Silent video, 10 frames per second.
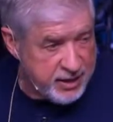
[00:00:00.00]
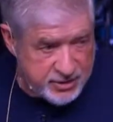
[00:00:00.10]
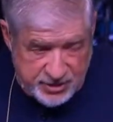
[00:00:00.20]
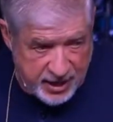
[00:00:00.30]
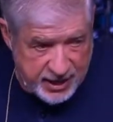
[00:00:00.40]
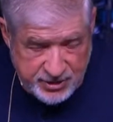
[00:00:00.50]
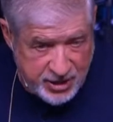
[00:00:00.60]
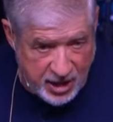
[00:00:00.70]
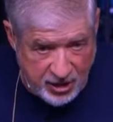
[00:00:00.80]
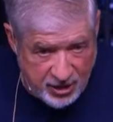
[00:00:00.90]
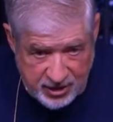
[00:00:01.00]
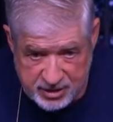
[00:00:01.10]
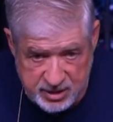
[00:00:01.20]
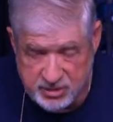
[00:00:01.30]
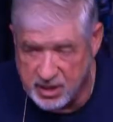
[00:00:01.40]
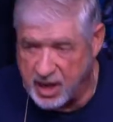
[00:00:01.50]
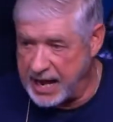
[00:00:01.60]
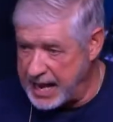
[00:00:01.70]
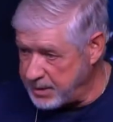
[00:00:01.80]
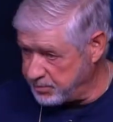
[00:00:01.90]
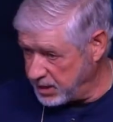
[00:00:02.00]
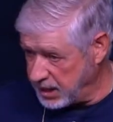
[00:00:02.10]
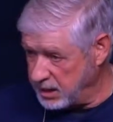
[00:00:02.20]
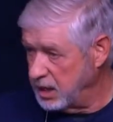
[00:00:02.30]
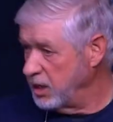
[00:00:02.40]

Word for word: It's not in your heart. It's not happening.